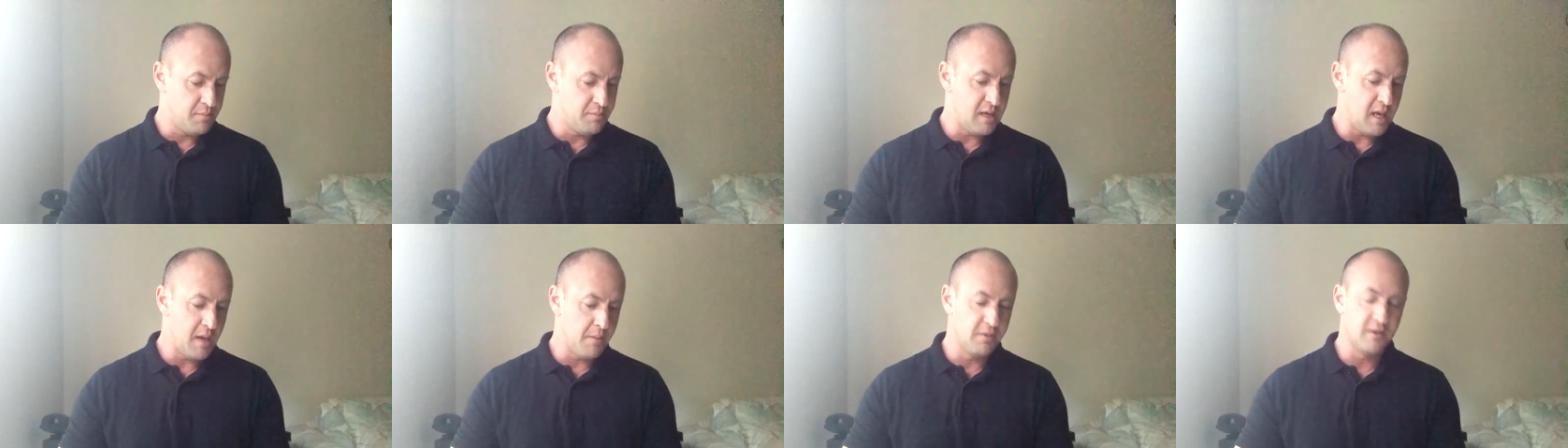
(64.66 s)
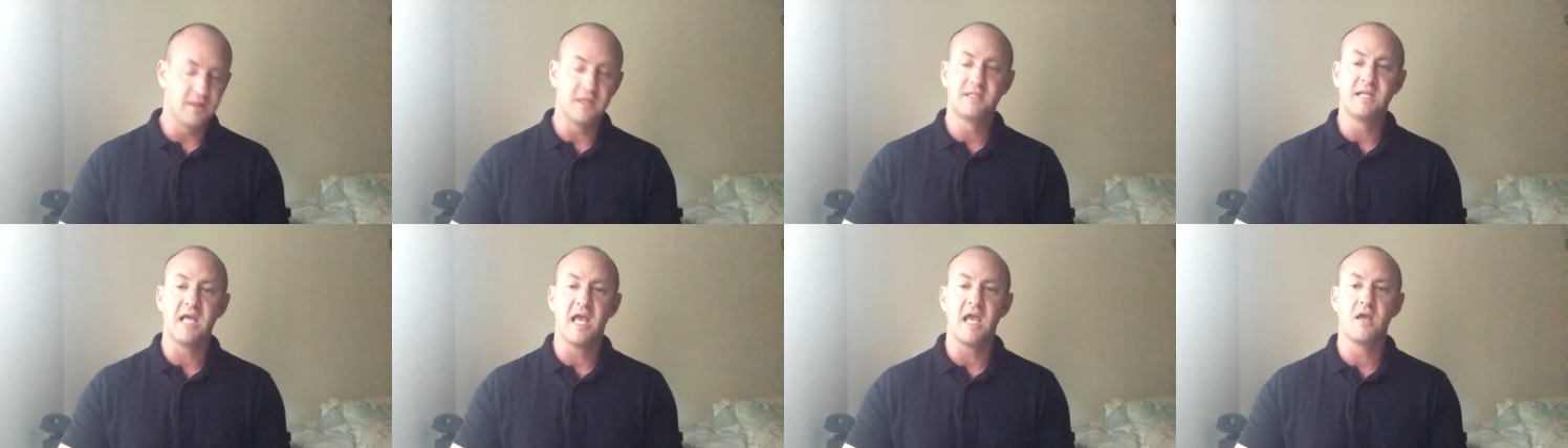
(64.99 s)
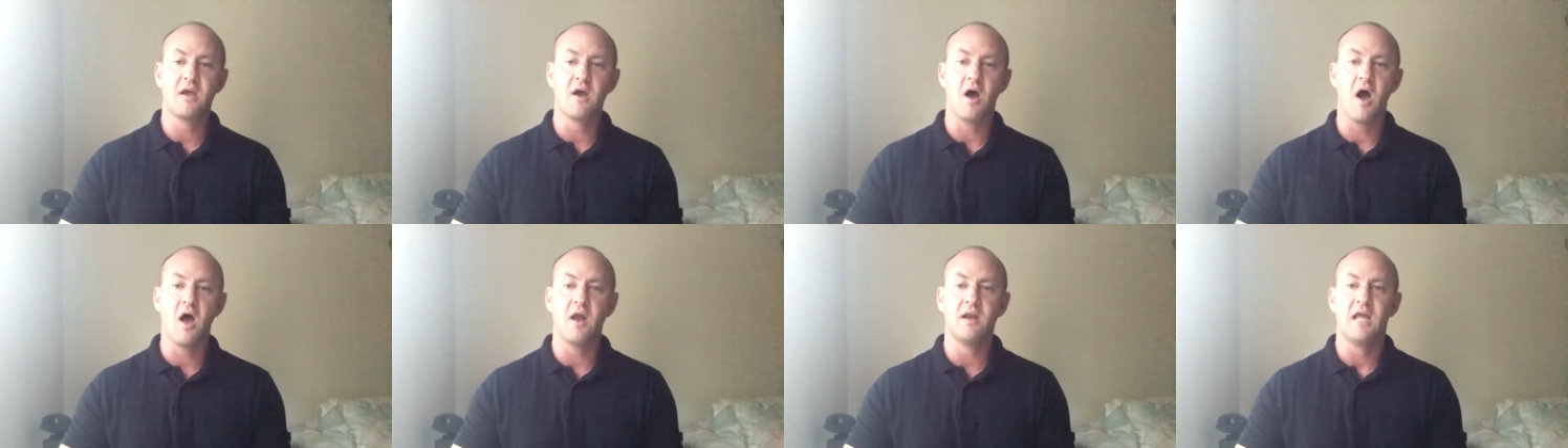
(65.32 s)
you'll be able to
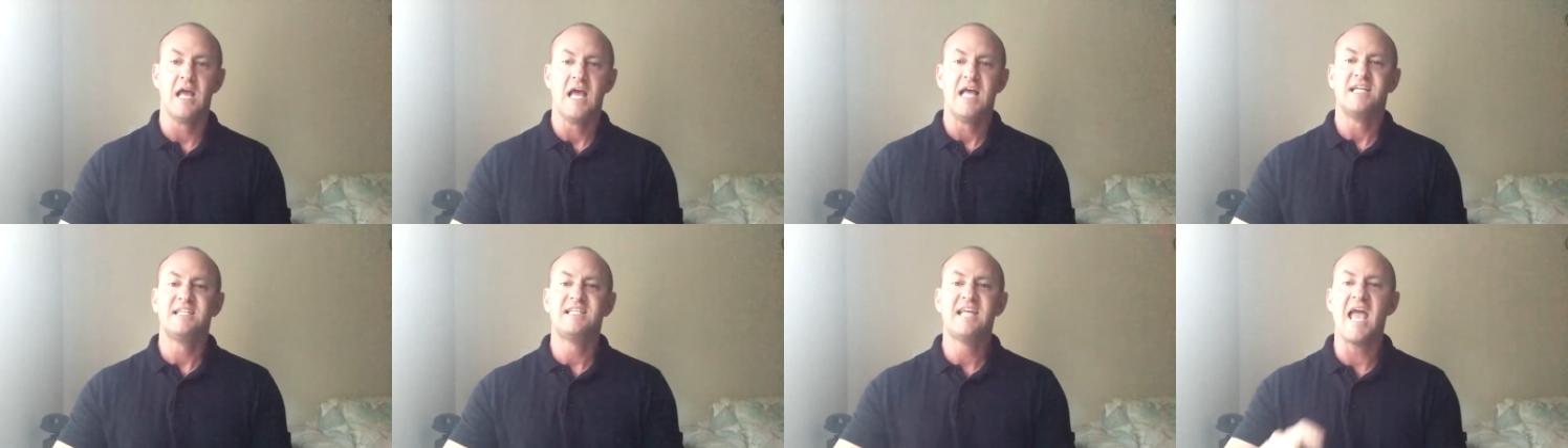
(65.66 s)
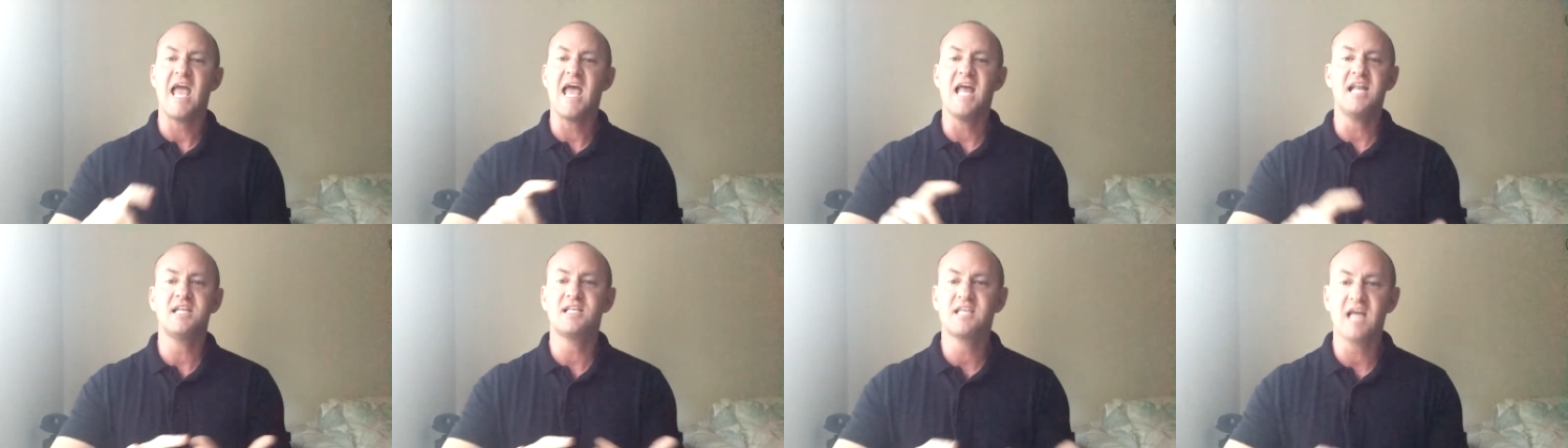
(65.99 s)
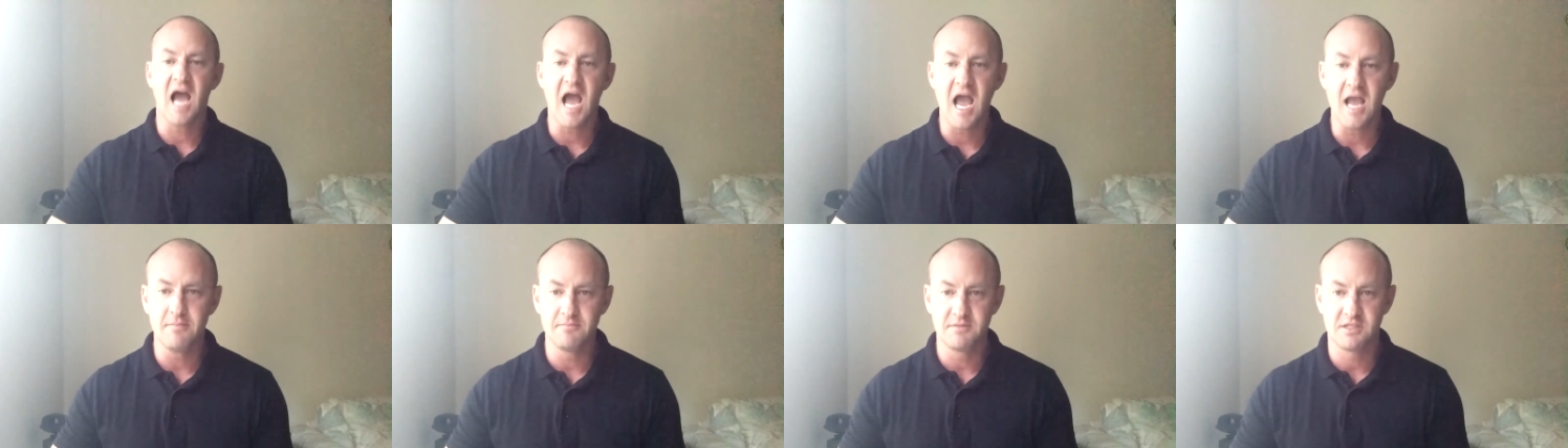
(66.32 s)
take on 10
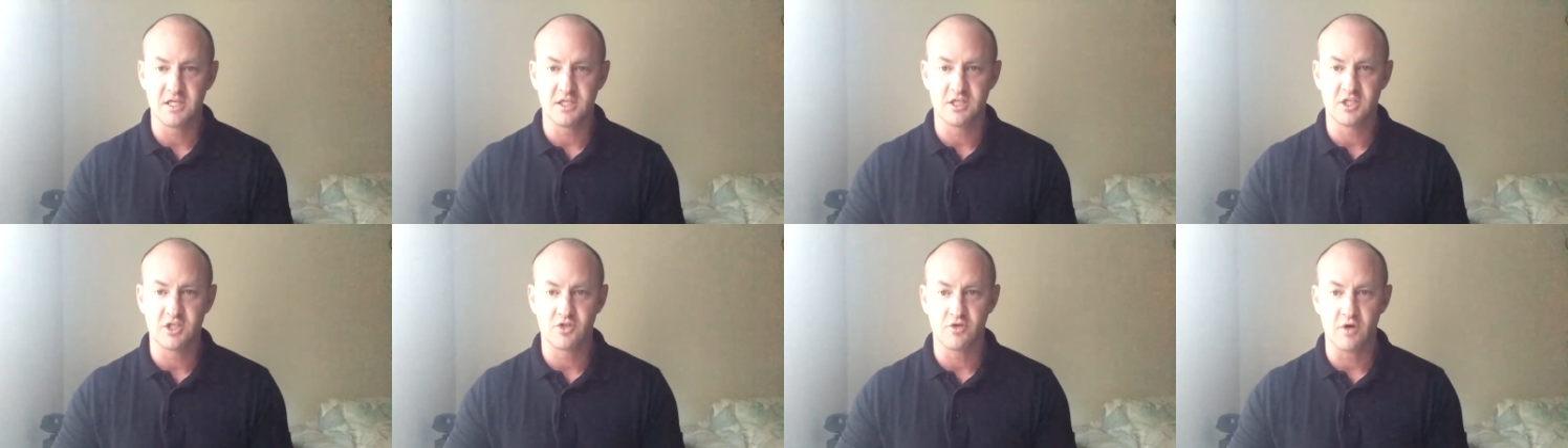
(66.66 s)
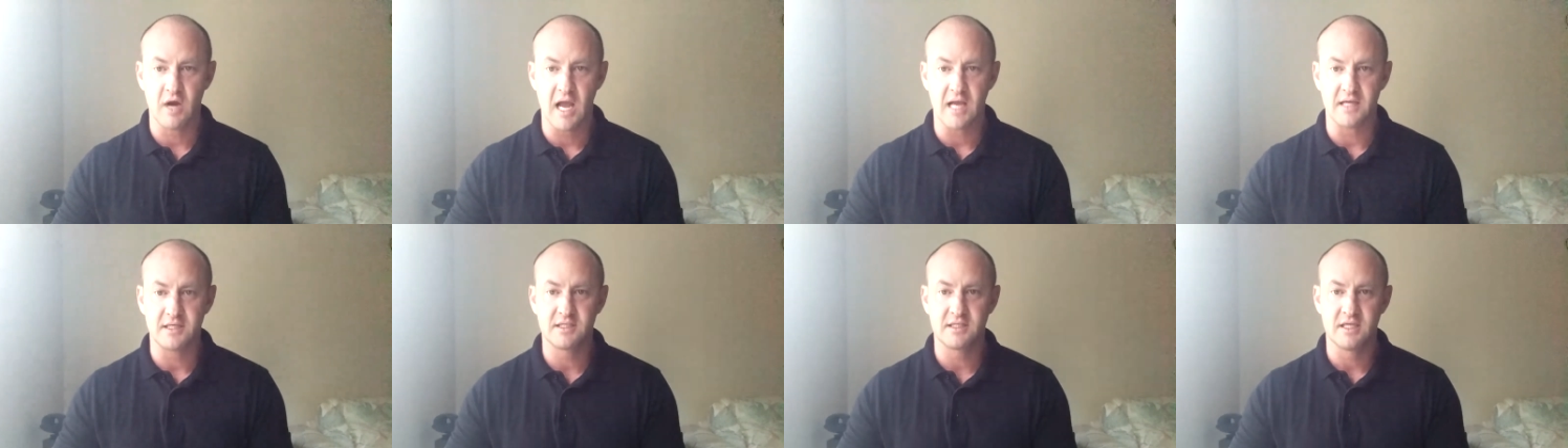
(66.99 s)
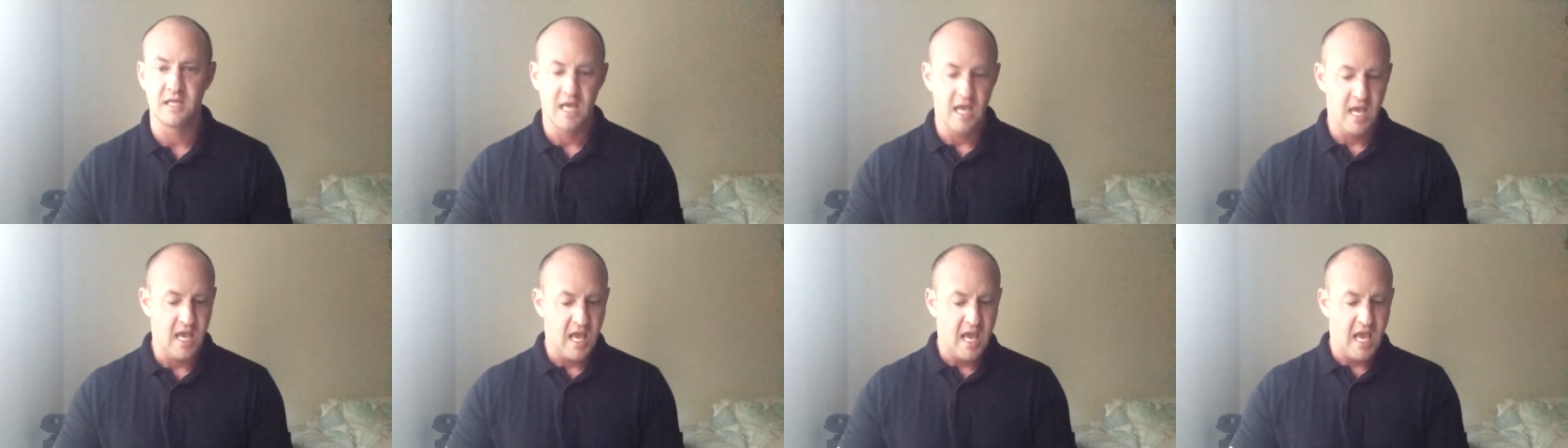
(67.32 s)
times the
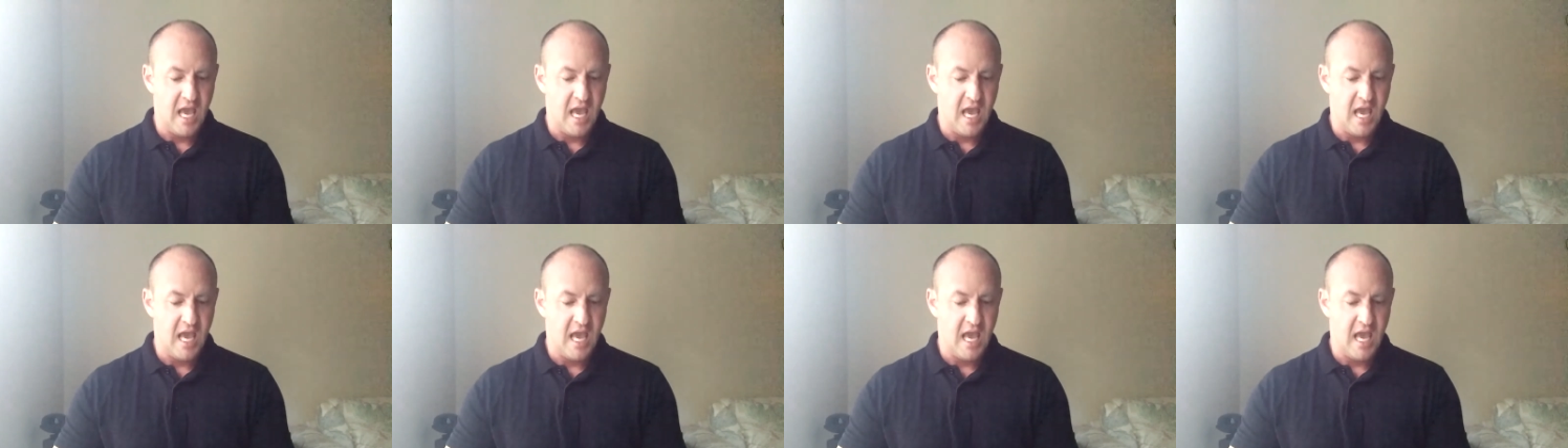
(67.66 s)
stress